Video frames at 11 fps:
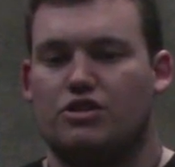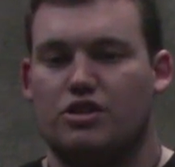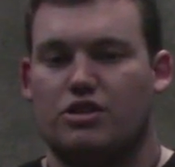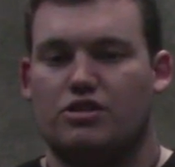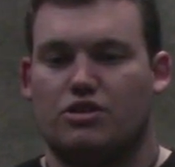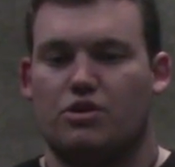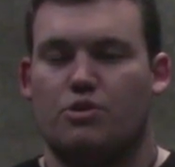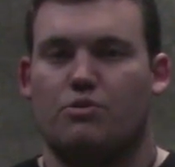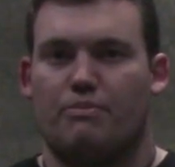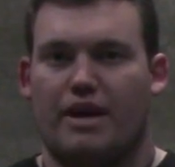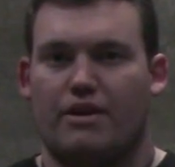just
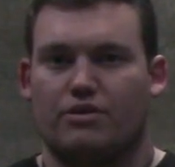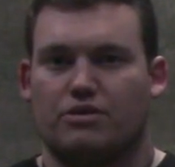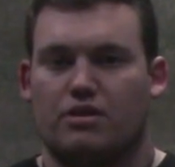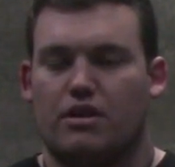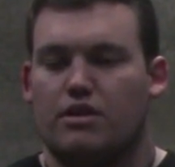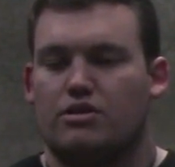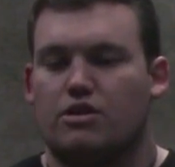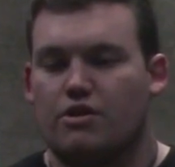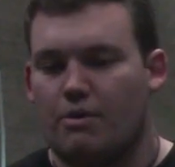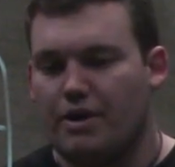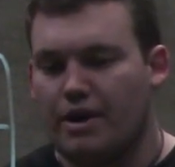to males.
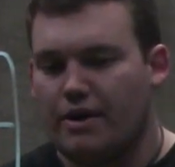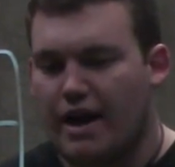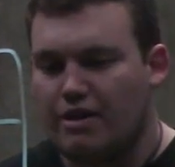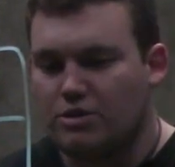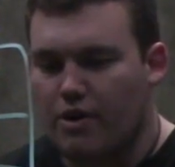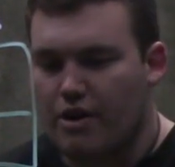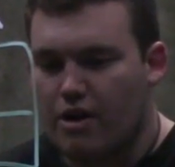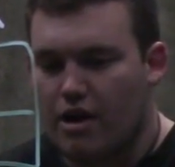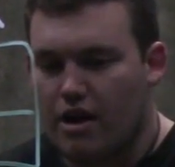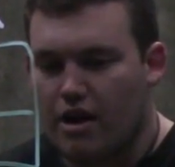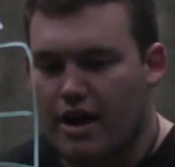So then we go down to our
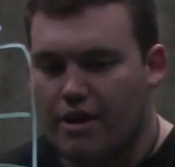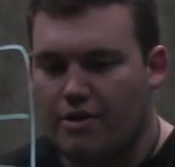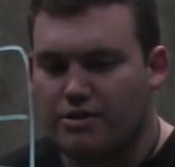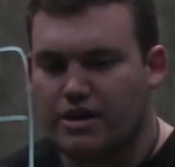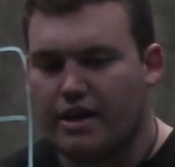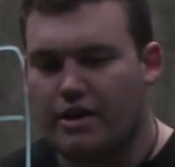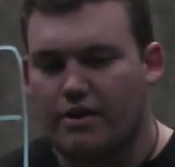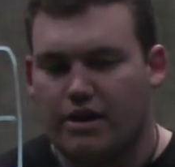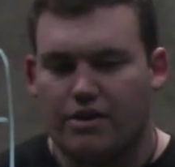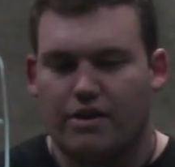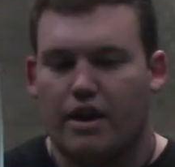uh, heterozygote
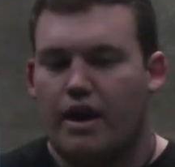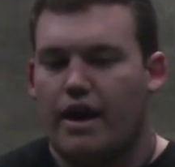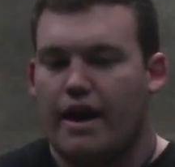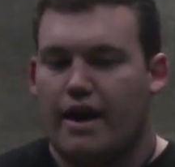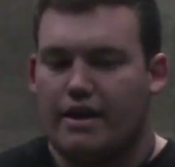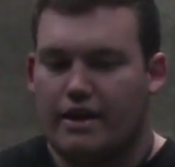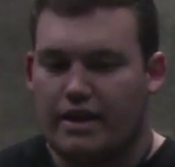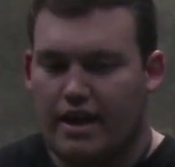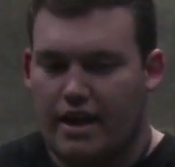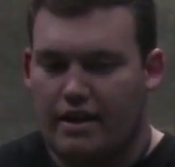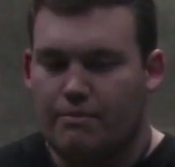here, and
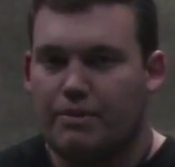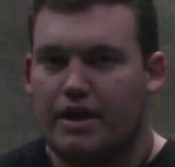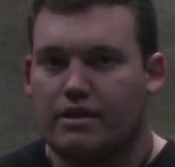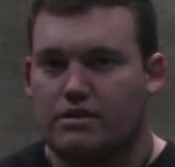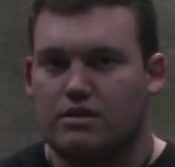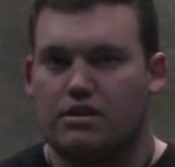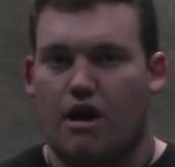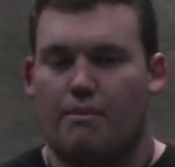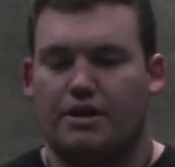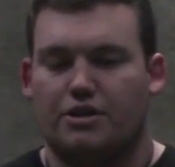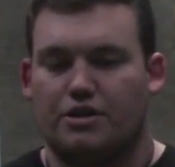again, because it's a
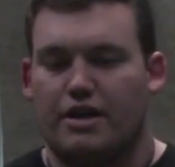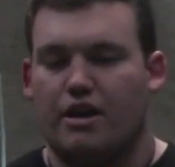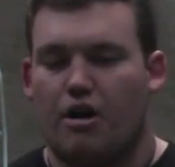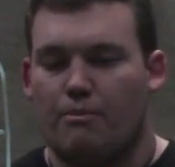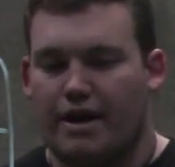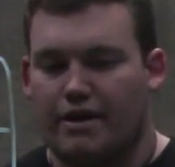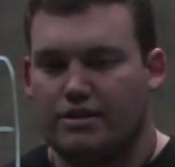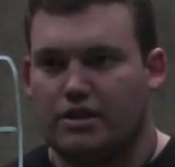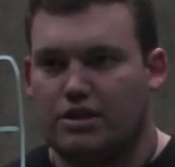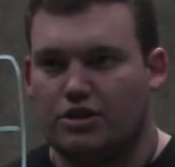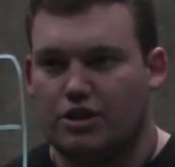dominant trait, our male
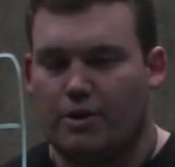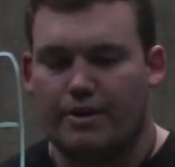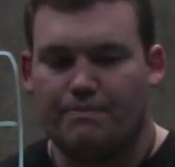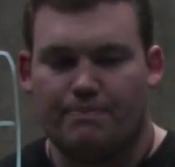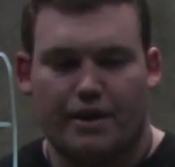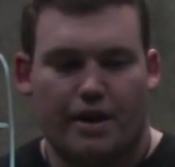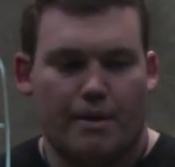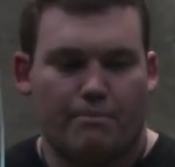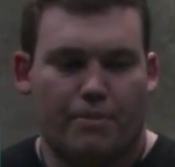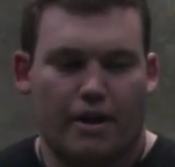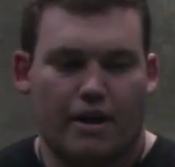is going to show it,
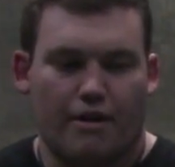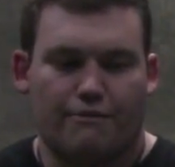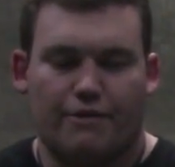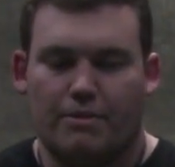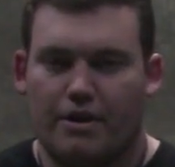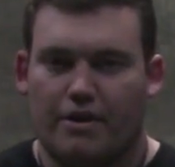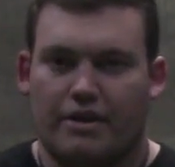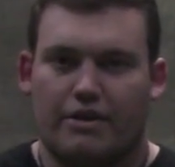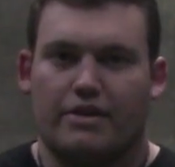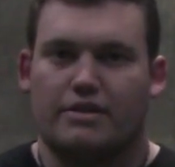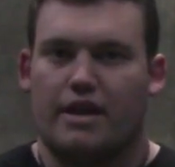but our female
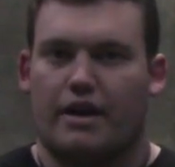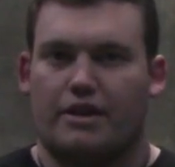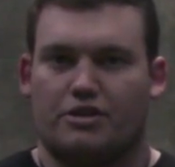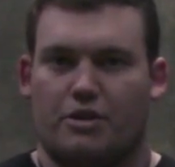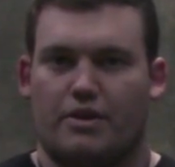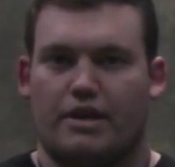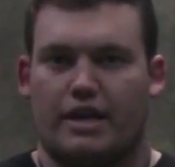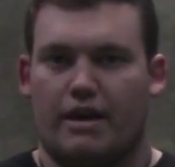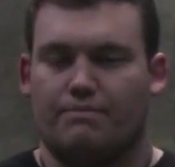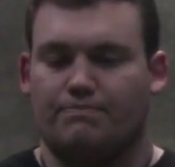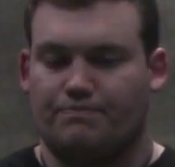here is not going to show it
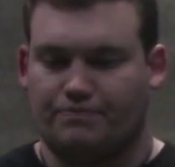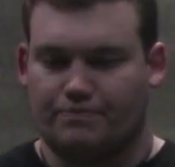again.